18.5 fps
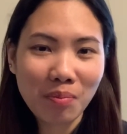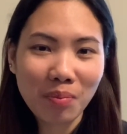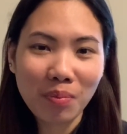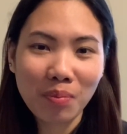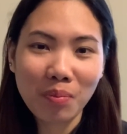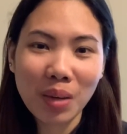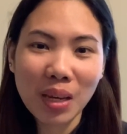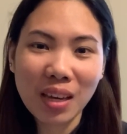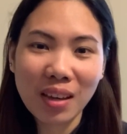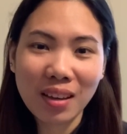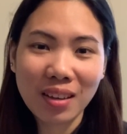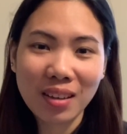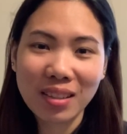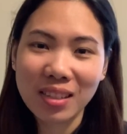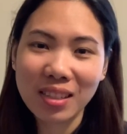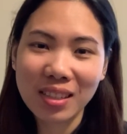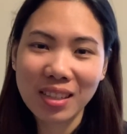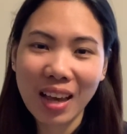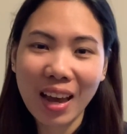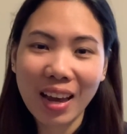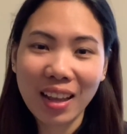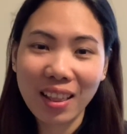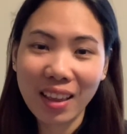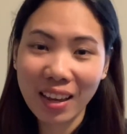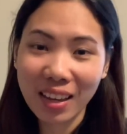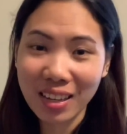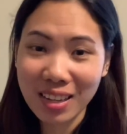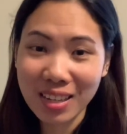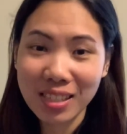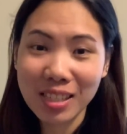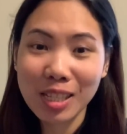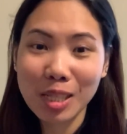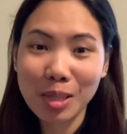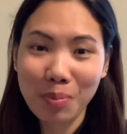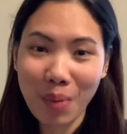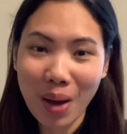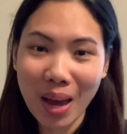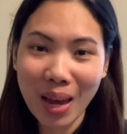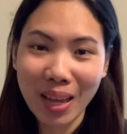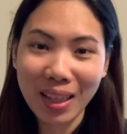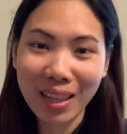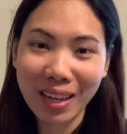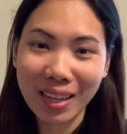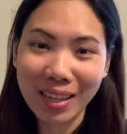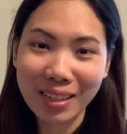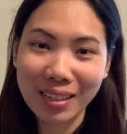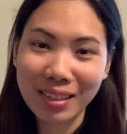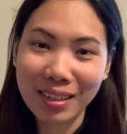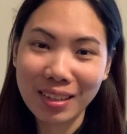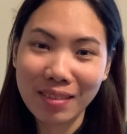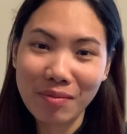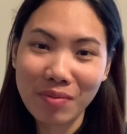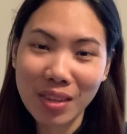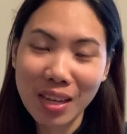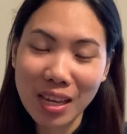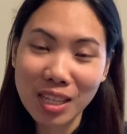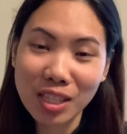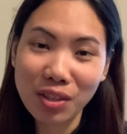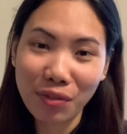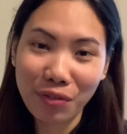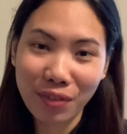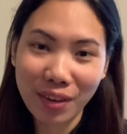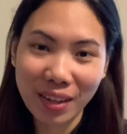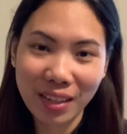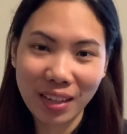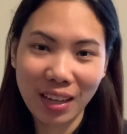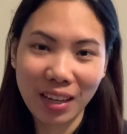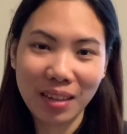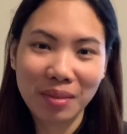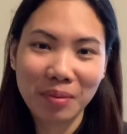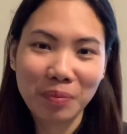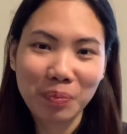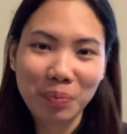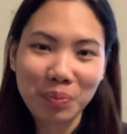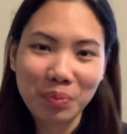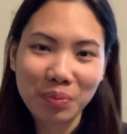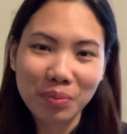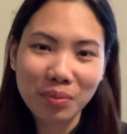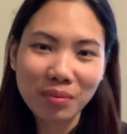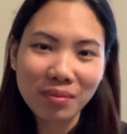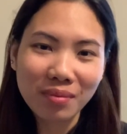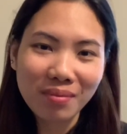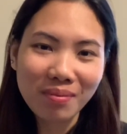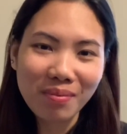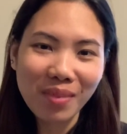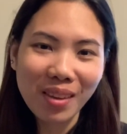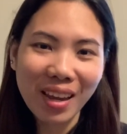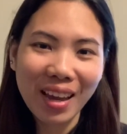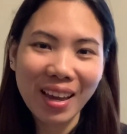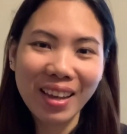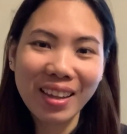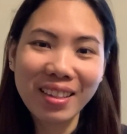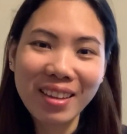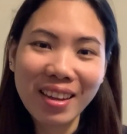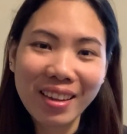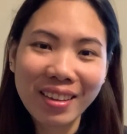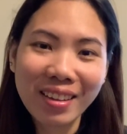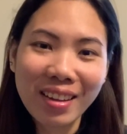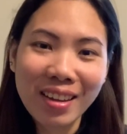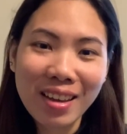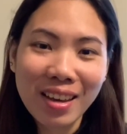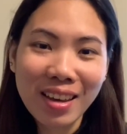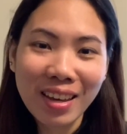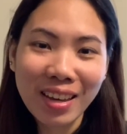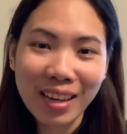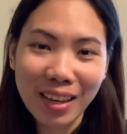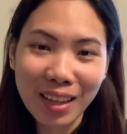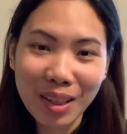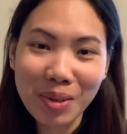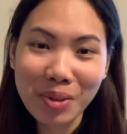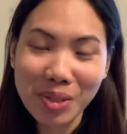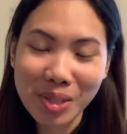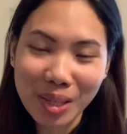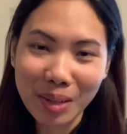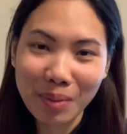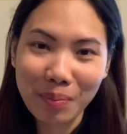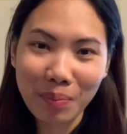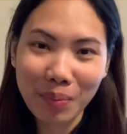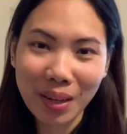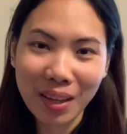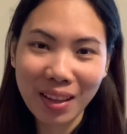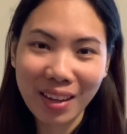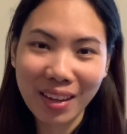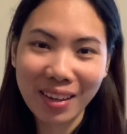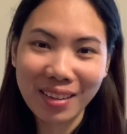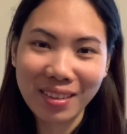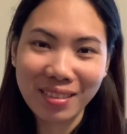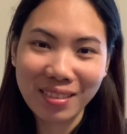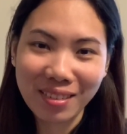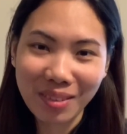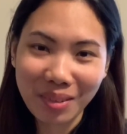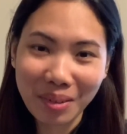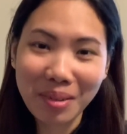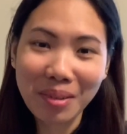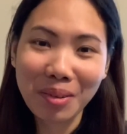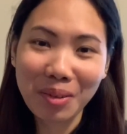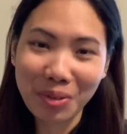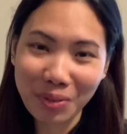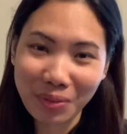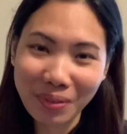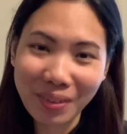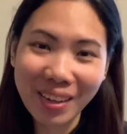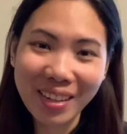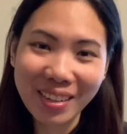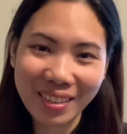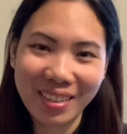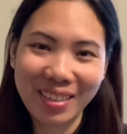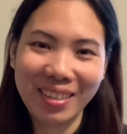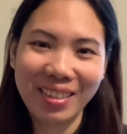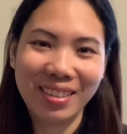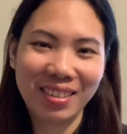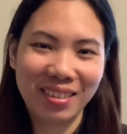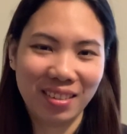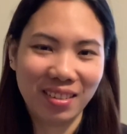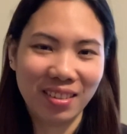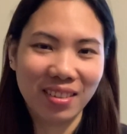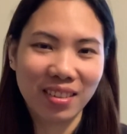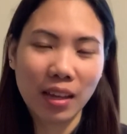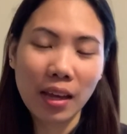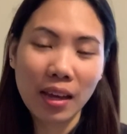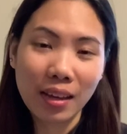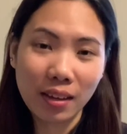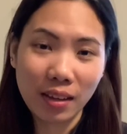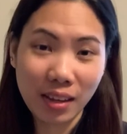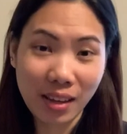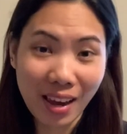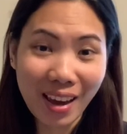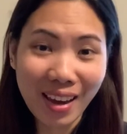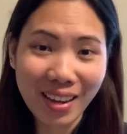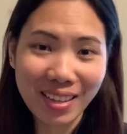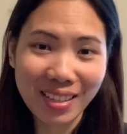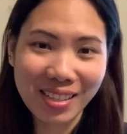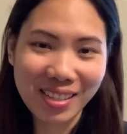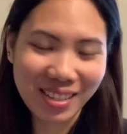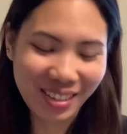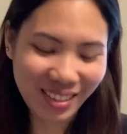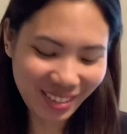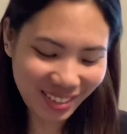because I like his smile and he's funny. And then he looks at me like, oh, funny. Yes.